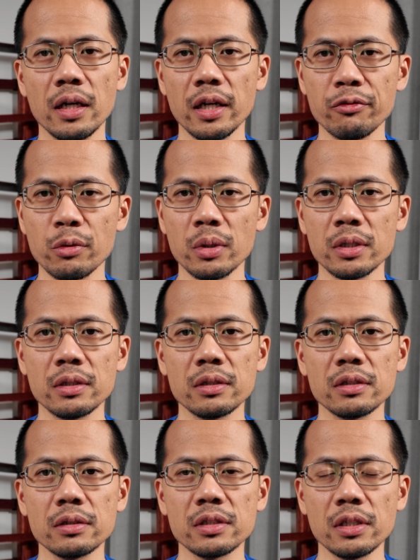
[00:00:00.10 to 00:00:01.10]
Hi everyone.
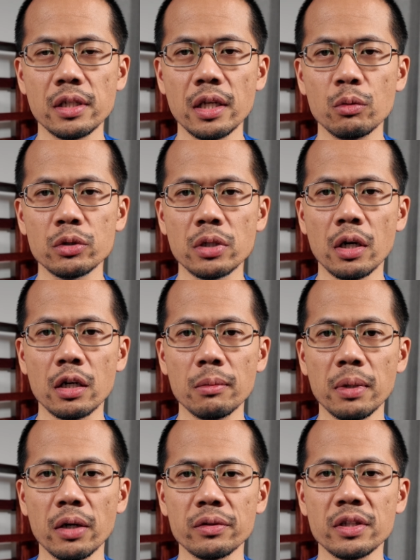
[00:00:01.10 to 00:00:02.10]
Today we'll talk
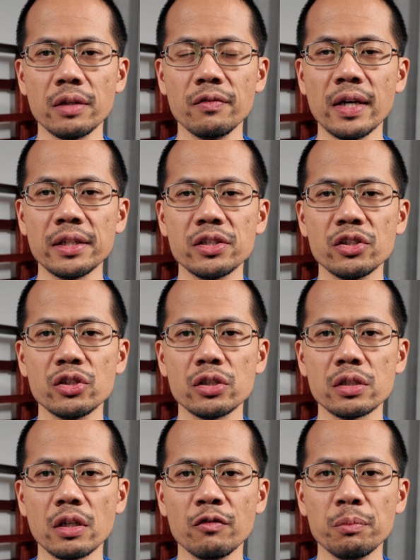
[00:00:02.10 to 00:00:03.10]
about the
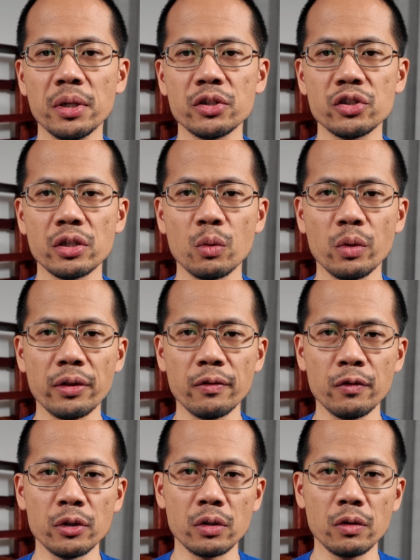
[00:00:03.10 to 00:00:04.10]
advantages of punching with a
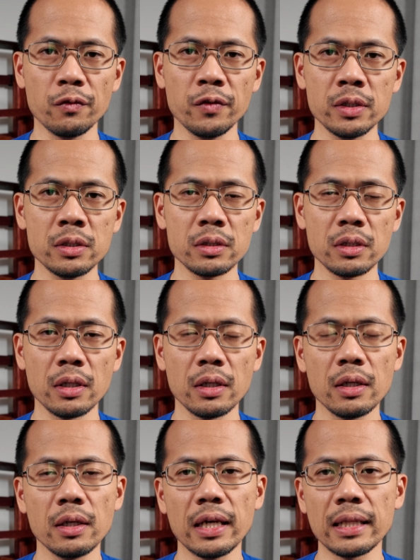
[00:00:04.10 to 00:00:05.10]
vertical fist
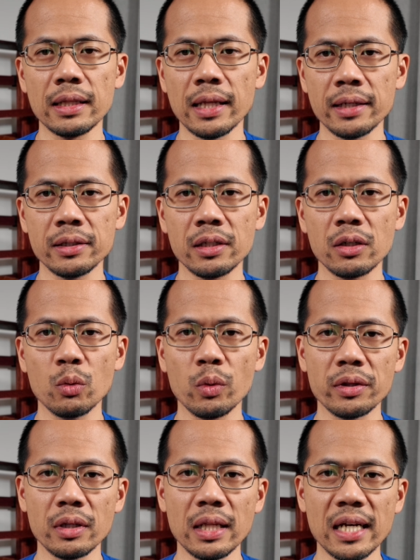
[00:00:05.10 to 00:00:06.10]
and landing
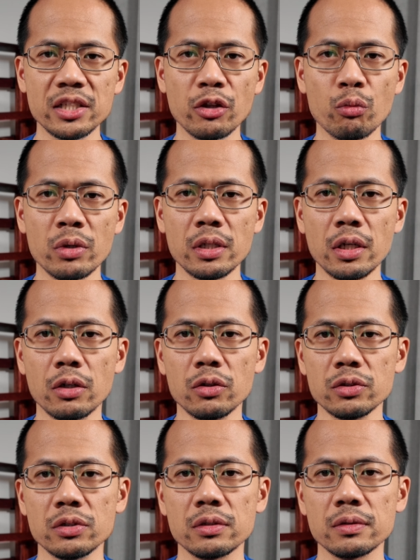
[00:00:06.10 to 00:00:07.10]
with the last three
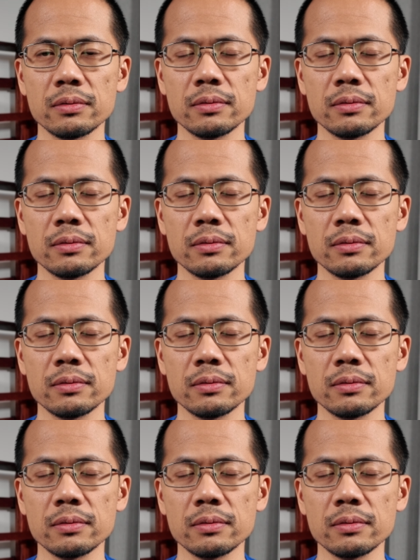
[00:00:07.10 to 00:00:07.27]
knuckles.